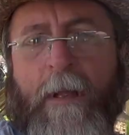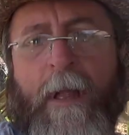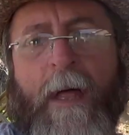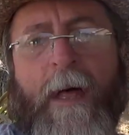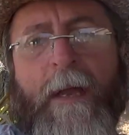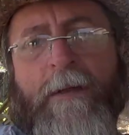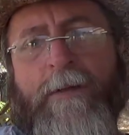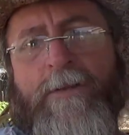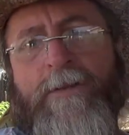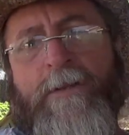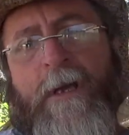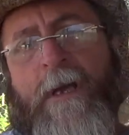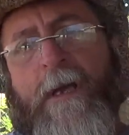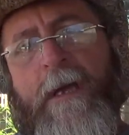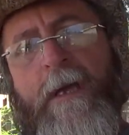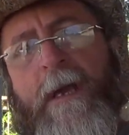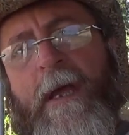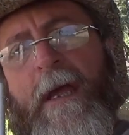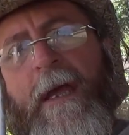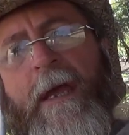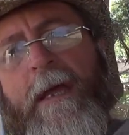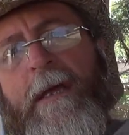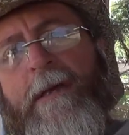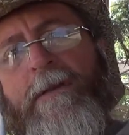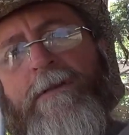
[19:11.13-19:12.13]
lot of chicken
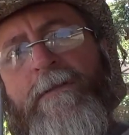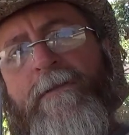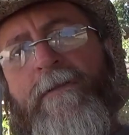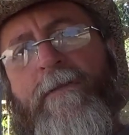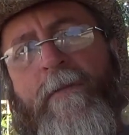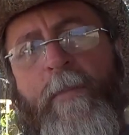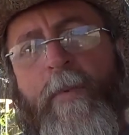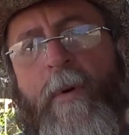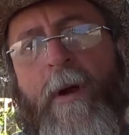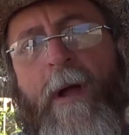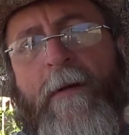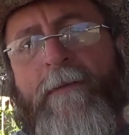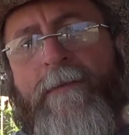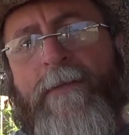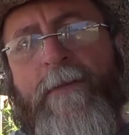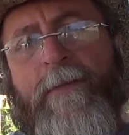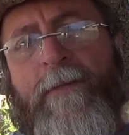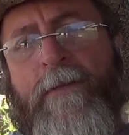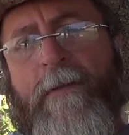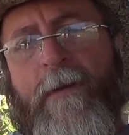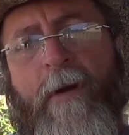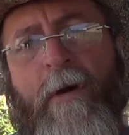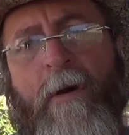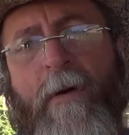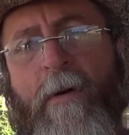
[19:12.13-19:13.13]
eggs for
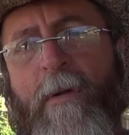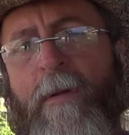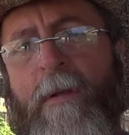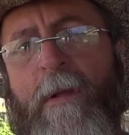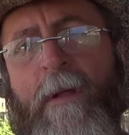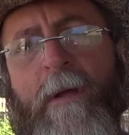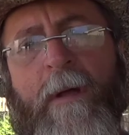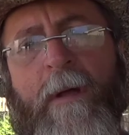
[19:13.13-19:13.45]
breakfast and all,